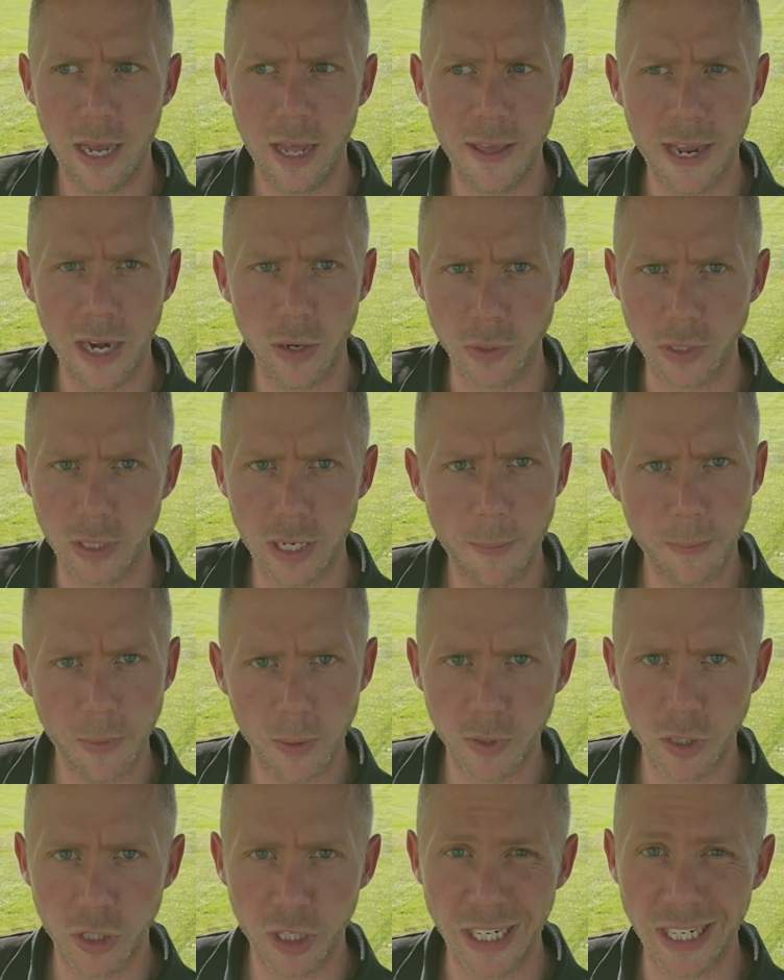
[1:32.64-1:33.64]
that'll stop
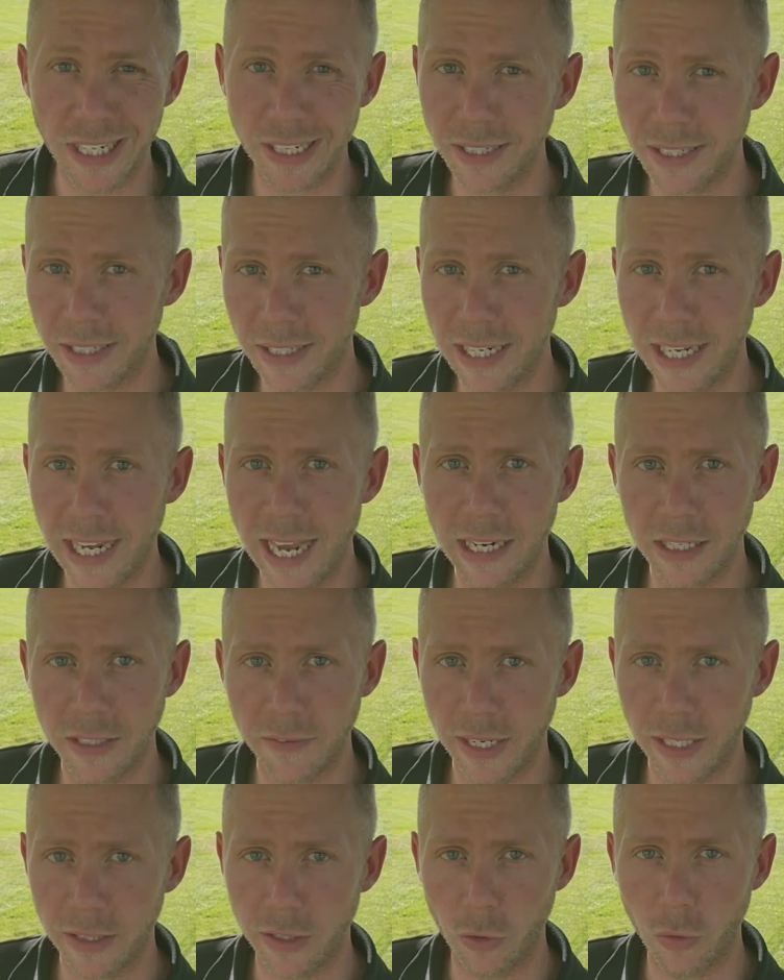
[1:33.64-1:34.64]
the machine. It doesn't
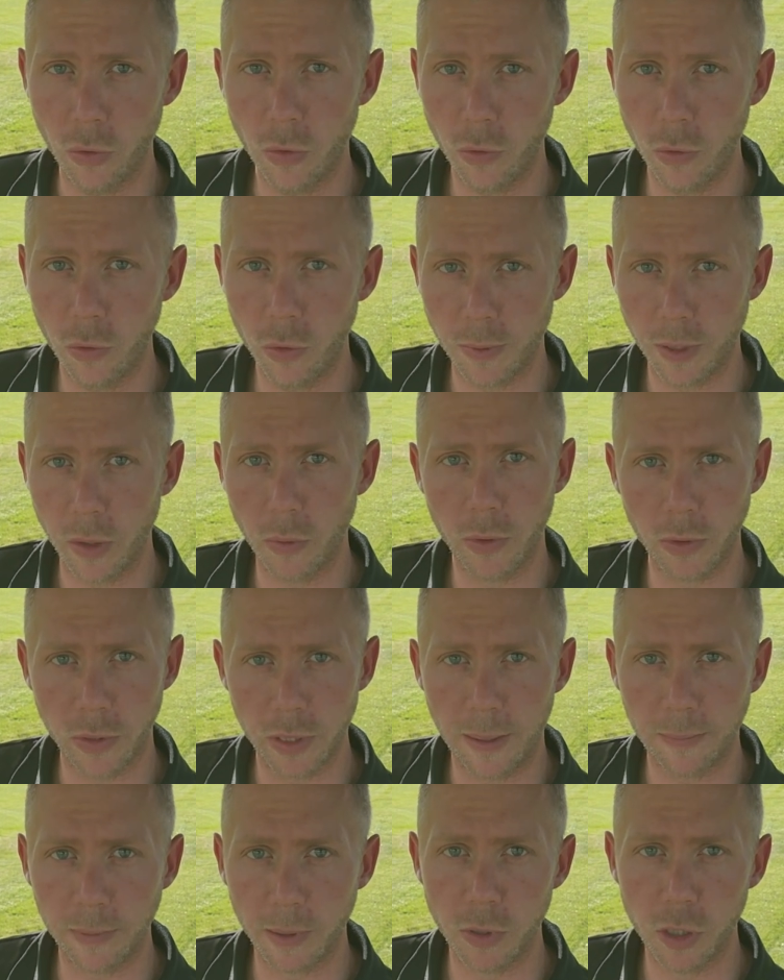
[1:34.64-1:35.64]
deactivate the cruise, but it will
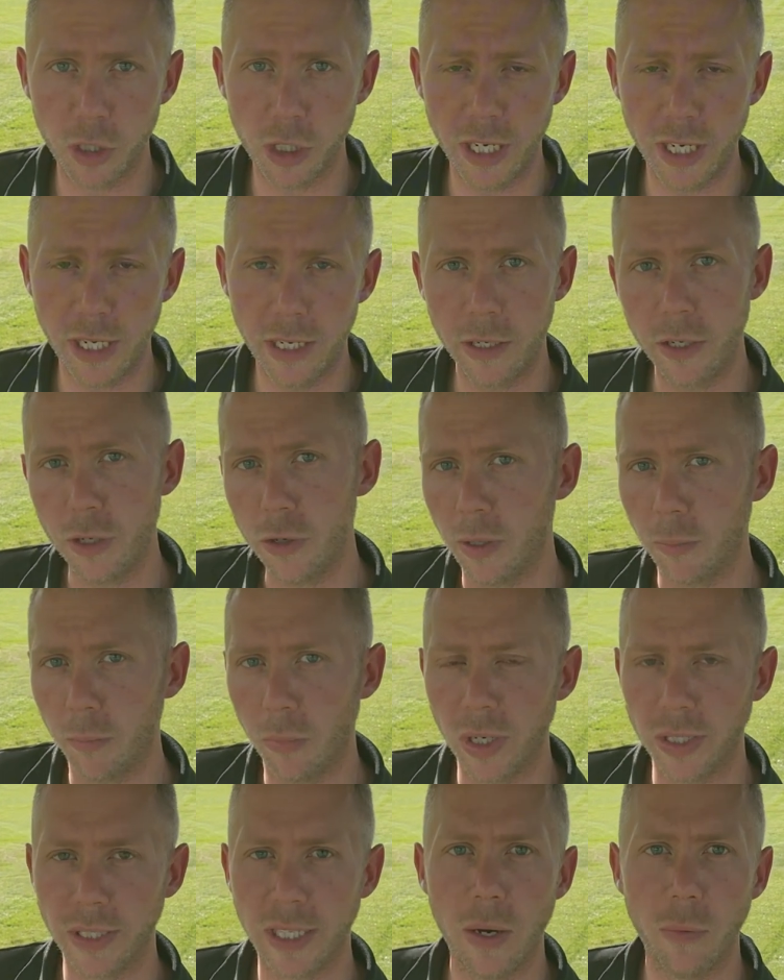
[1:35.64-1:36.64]
stop the machine. You can
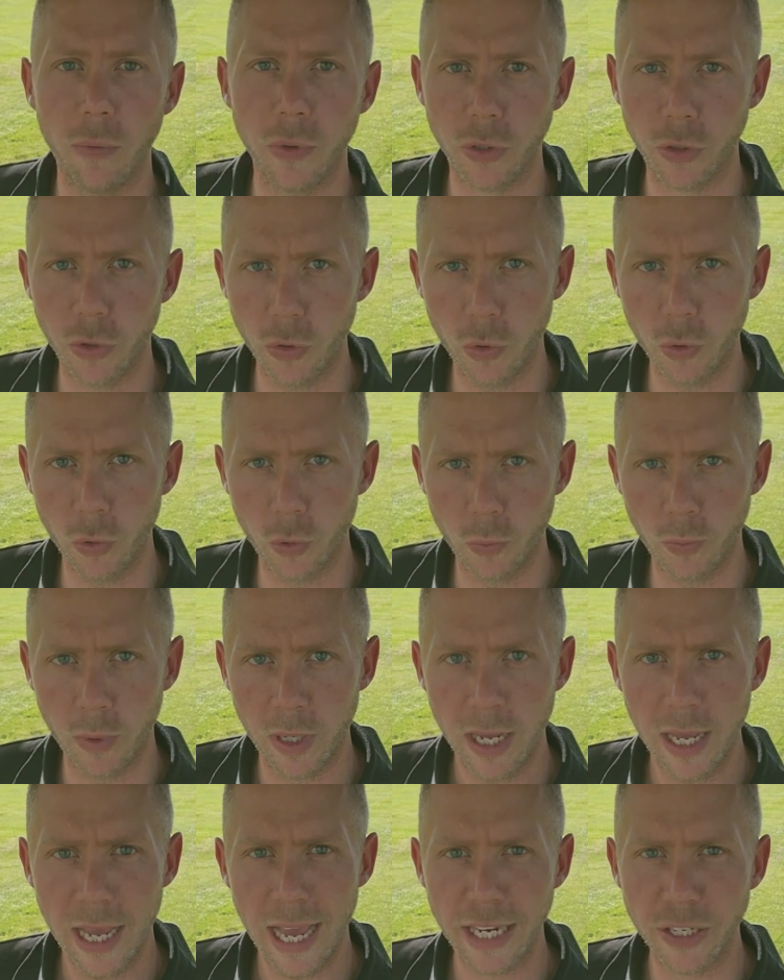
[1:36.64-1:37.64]
press that resume
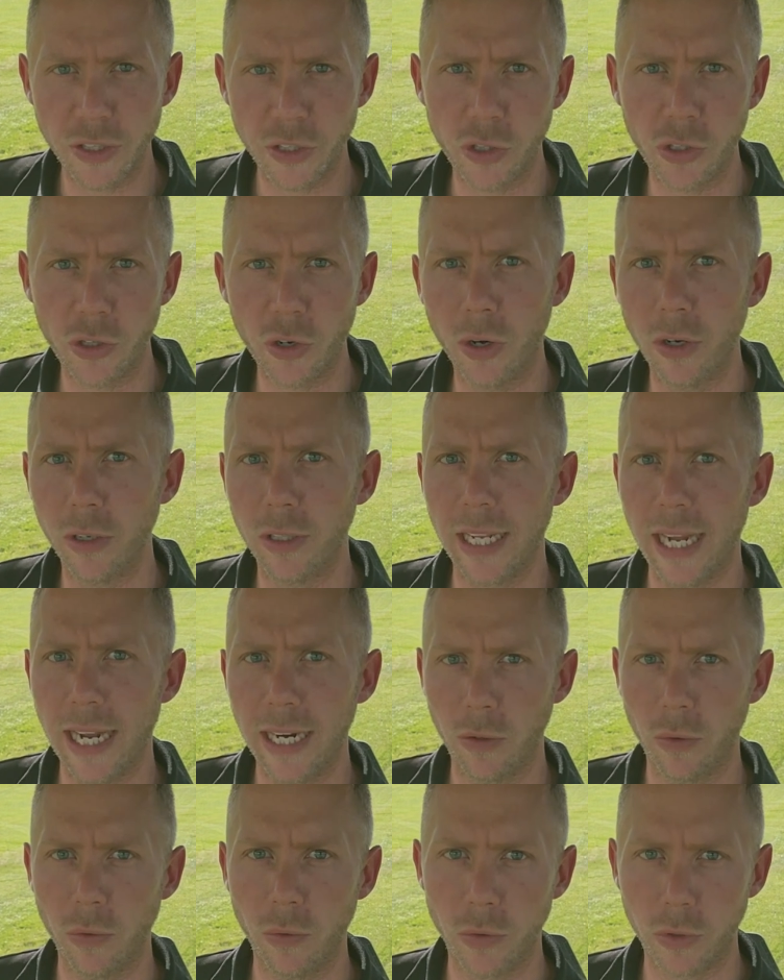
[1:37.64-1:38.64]
and start
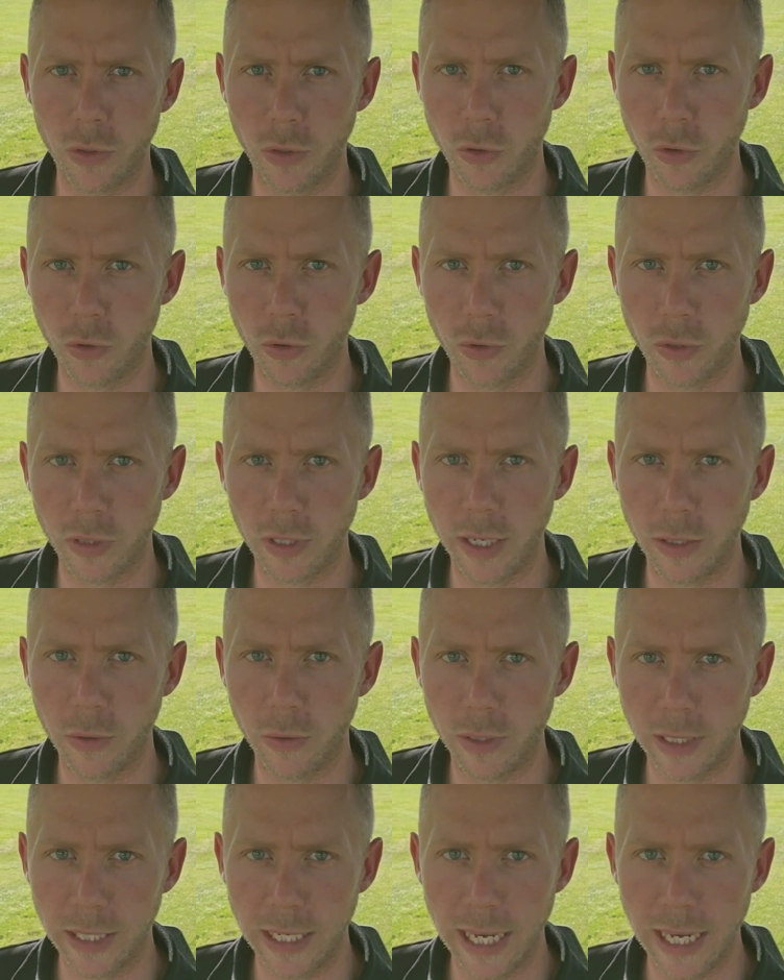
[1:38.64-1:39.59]
that cruise control cycle